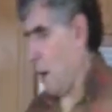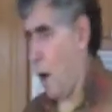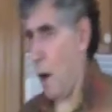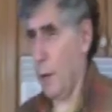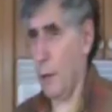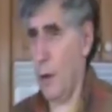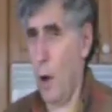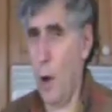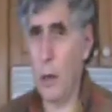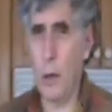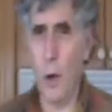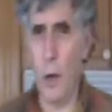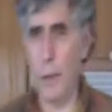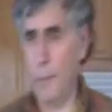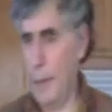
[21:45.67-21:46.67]
on an
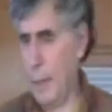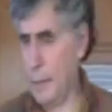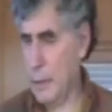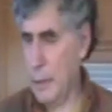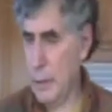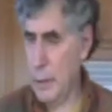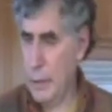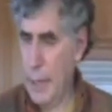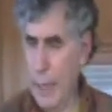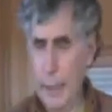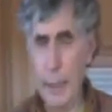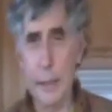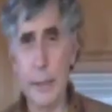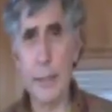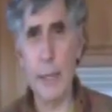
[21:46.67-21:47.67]
ongoing basis,
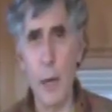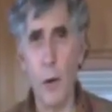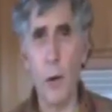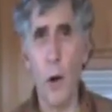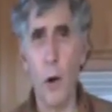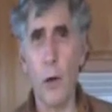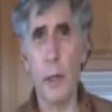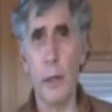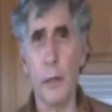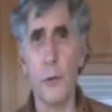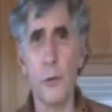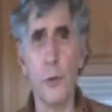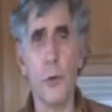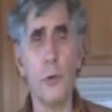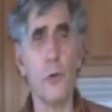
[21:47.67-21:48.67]
taking Cell Guardian
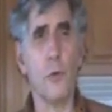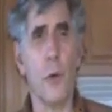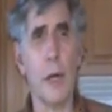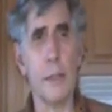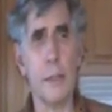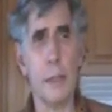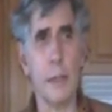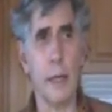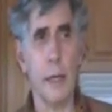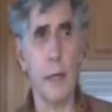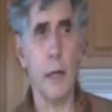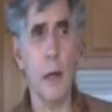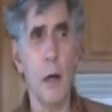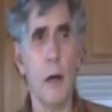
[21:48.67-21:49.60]
2 twice a day